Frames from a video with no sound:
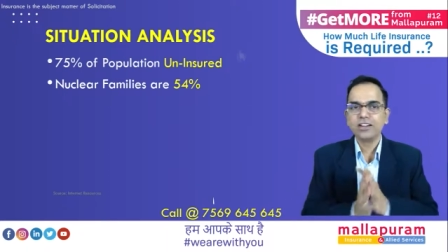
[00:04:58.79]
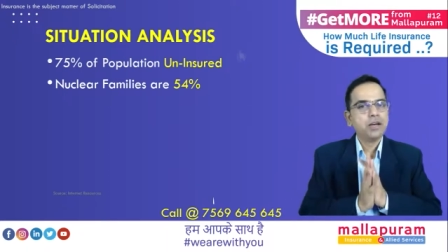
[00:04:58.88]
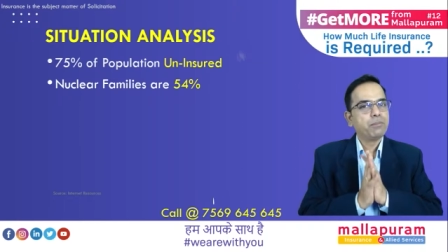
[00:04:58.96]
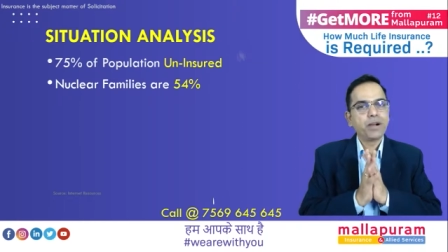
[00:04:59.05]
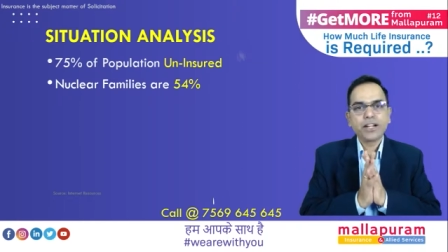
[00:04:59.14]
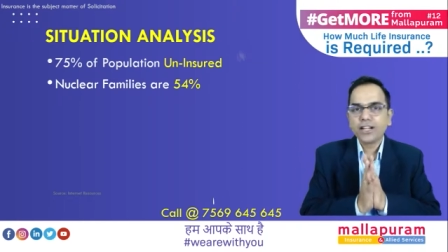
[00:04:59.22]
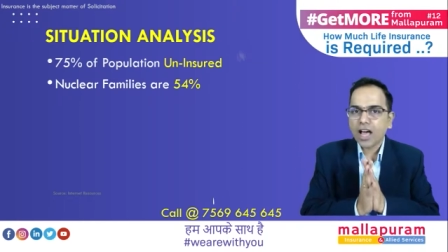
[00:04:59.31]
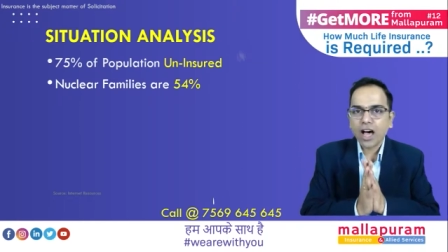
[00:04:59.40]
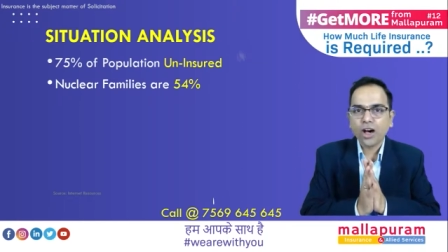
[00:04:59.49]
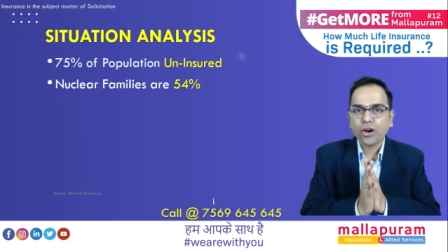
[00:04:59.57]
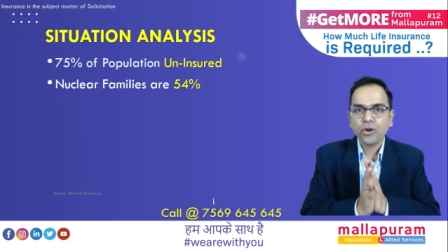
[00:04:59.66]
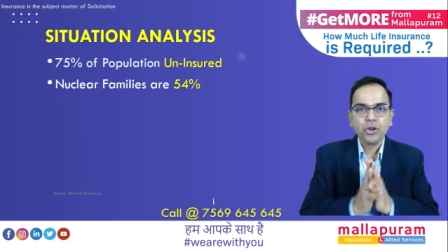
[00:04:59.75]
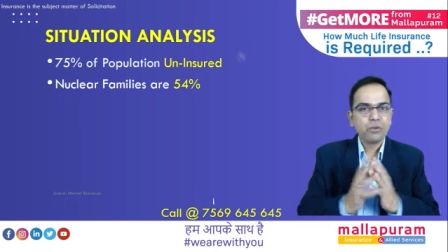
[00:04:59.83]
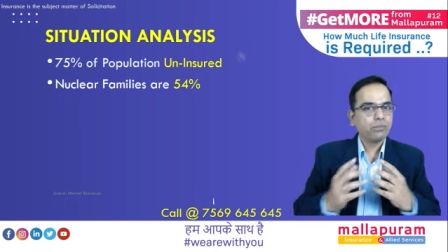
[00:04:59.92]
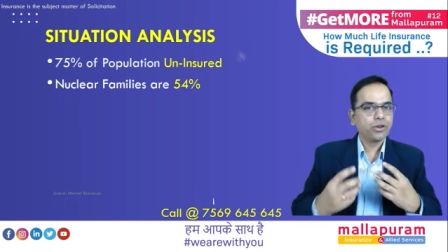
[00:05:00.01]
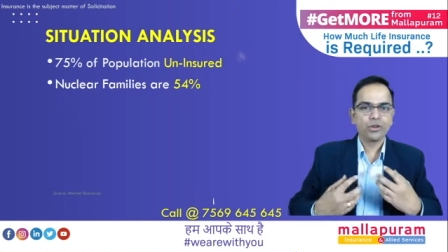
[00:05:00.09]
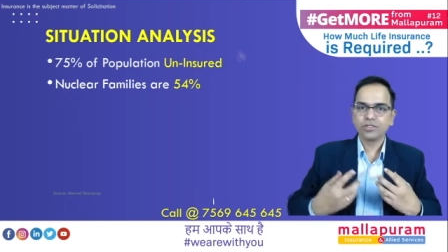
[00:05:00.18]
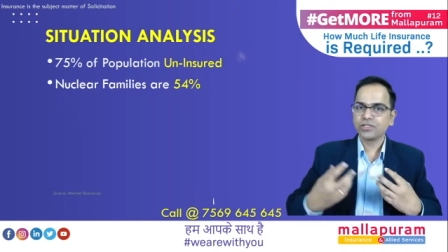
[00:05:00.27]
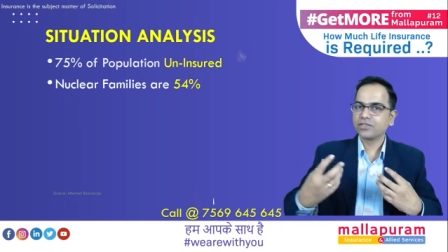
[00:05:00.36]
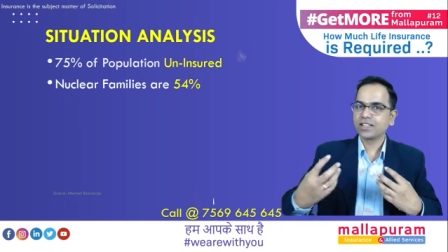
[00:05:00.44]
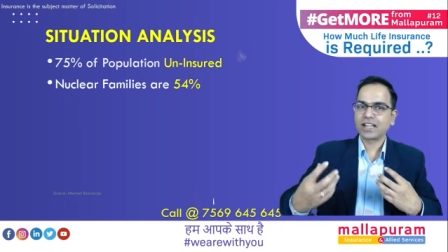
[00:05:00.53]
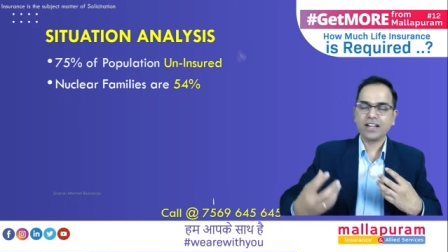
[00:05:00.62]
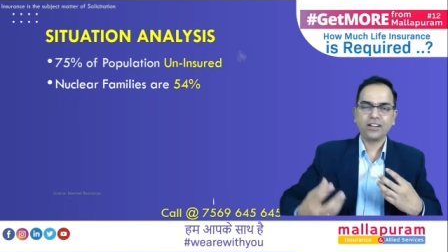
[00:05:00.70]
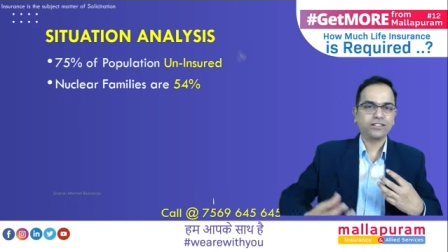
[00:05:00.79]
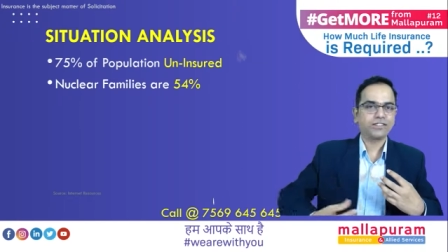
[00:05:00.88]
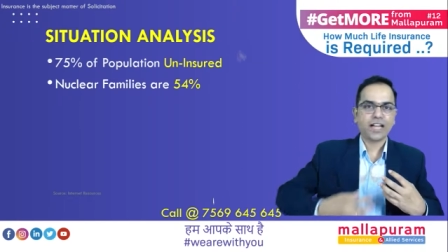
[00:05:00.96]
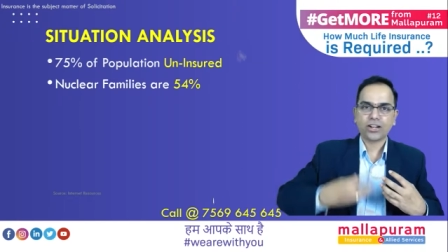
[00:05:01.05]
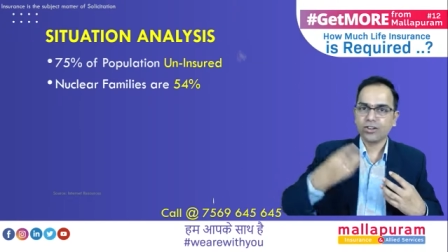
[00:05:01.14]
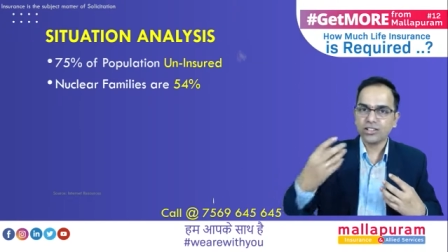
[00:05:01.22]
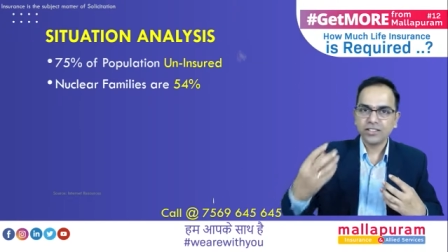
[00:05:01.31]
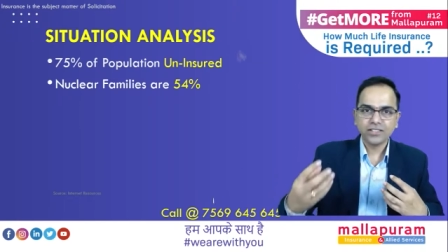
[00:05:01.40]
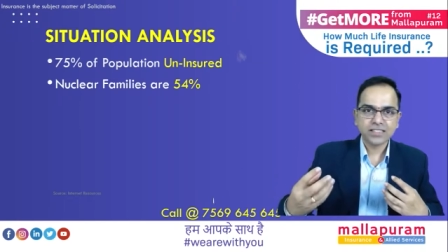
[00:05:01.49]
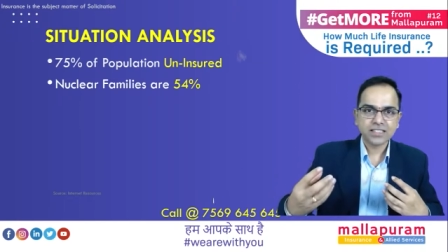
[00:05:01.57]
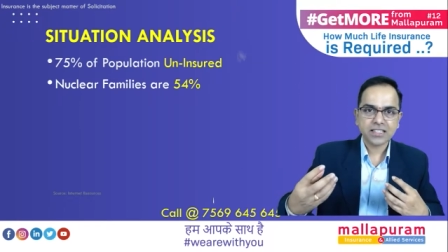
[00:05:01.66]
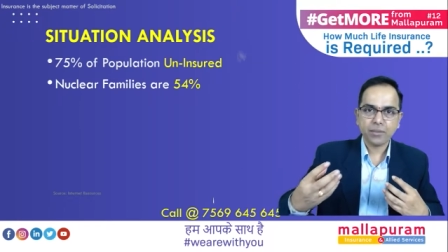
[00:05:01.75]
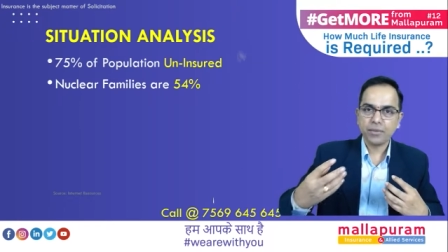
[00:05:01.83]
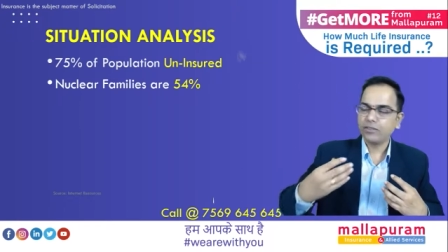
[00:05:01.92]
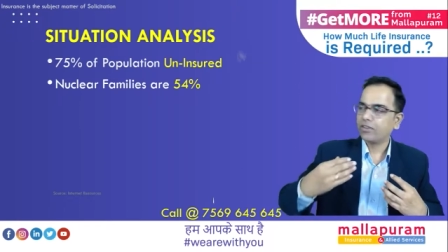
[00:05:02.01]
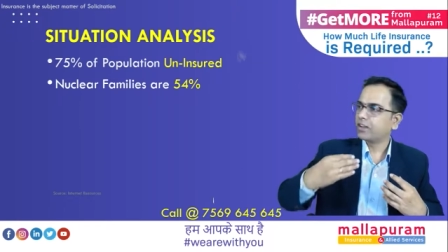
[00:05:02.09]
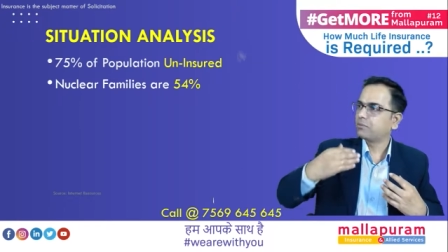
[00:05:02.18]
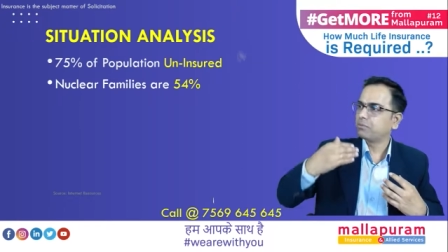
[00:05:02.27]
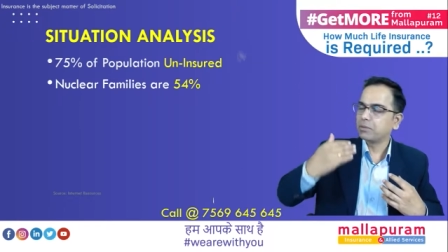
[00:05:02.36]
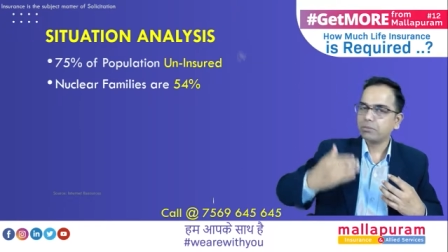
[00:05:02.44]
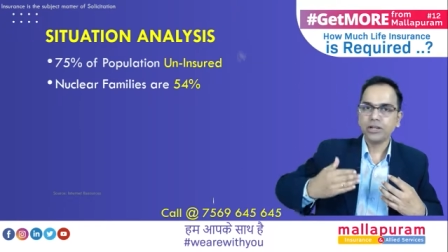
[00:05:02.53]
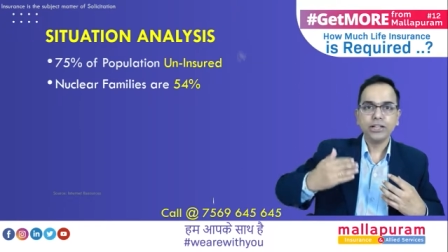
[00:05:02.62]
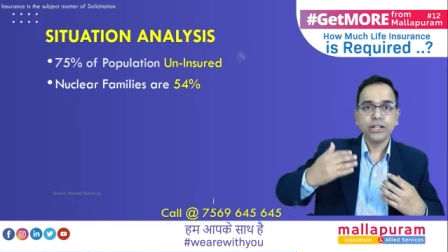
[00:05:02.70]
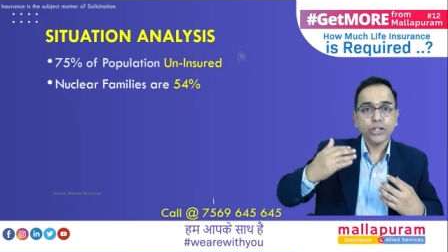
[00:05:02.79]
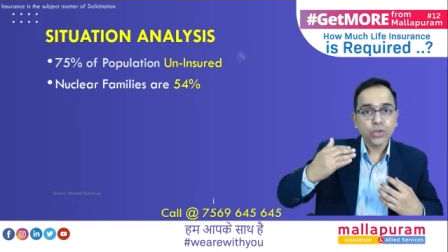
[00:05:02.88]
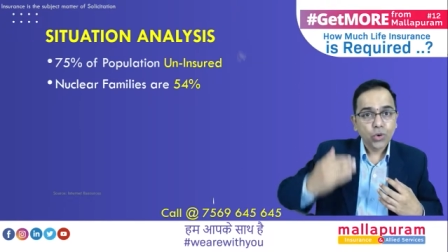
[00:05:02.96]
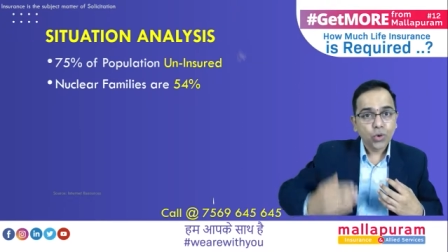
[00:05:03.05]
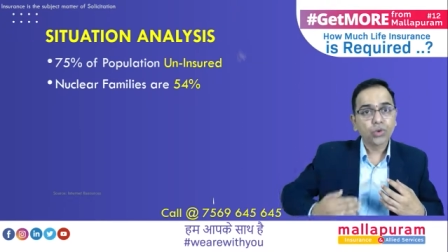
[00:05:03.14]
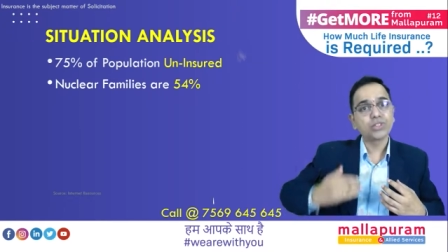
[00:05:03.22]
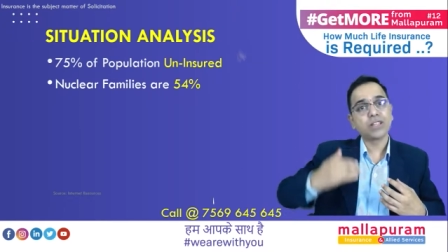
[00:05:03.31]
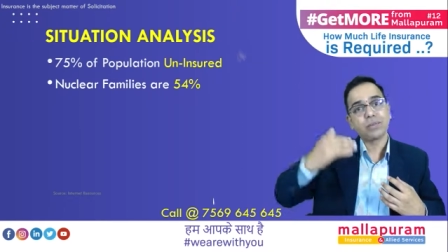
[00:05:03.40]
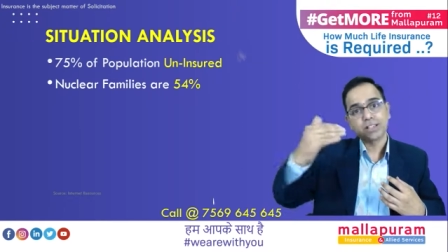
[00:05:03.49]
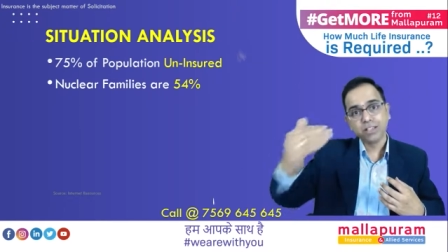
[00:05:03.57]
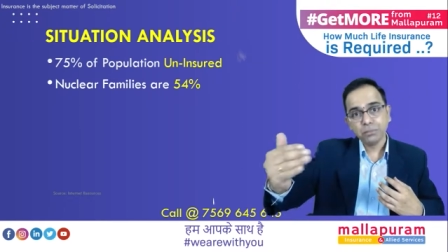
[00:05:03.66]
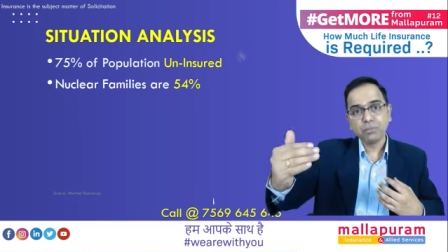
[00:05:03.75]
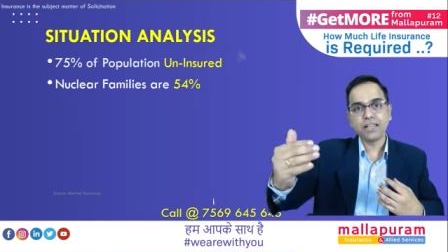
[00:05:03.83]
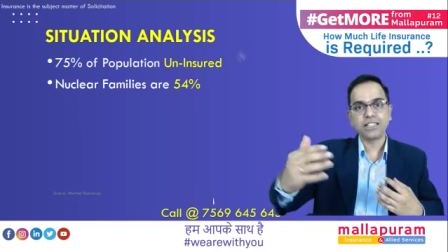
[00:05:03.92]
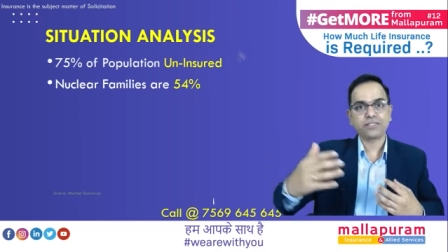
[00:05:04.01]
but now because of the kind of technology which has come in wherein people need to go to some other place for